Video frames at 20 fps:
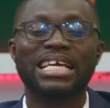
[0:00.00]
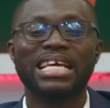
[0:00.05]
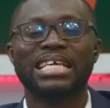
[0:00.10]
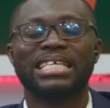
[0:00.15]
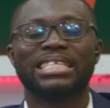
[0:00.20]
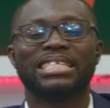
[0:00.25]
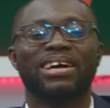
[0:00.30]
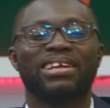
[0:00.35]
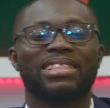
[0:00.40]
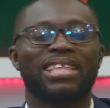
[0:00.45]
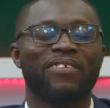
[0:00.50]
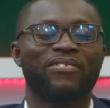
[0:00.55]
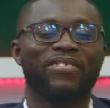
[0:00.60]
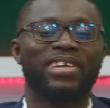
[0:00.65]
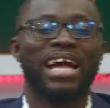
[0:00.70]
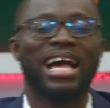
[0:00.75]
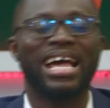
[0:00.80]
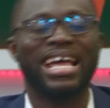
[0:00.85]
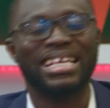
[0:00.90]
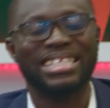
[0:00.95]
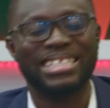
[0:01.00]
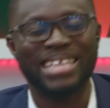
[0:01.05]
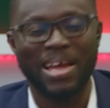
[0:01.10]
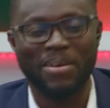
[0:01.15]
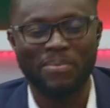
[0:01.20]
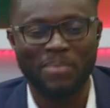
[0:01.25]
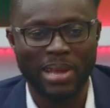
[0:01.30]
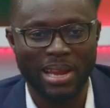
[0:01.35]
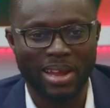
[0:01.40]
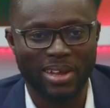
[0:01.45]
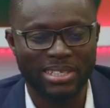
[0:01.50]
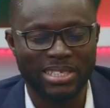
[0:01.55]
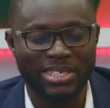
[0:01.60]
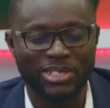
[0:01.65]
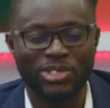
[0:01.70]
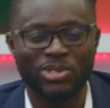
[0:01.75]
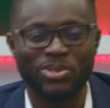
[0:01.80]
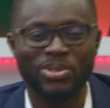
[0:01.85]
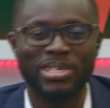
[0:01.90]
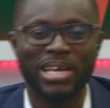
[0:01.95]
South Africa entered a penalty
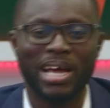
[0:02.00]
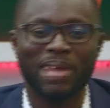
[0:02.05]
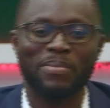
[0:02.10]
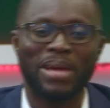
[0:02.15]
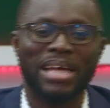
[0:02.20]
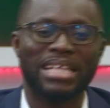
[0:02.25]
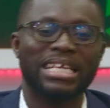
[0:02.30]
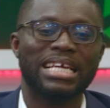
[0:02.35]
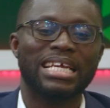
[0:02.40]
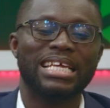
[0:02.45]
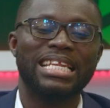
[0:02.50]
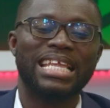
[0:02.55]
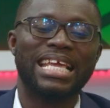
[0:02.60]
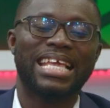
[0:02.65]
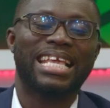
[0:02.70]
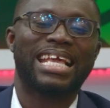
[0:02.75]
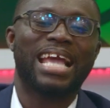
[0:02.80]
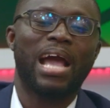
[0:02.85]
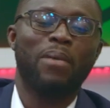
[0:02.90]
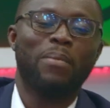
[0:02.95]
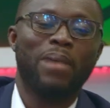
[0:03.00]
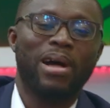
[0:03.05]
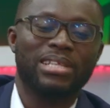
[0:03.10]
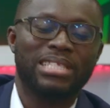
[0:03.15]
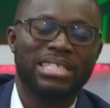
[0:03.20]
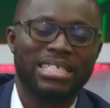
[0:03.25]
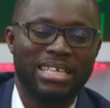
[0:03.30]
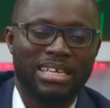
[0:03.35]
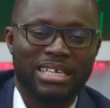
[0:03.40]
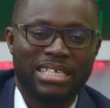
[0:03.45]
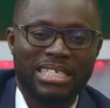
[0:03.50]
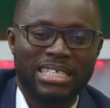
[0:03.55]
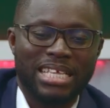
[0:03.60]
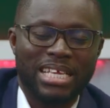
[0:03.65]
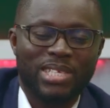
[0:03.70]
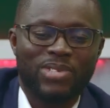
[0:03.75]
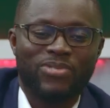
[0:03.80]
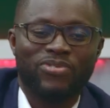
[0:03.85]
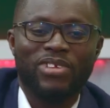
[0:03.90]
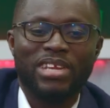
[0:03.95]
shootout, but they come out
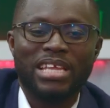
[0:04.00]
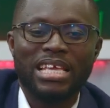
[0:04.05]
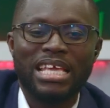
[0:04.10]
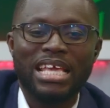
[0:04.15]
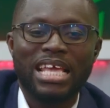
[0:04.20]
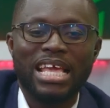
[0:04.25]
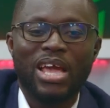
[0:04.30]
successfully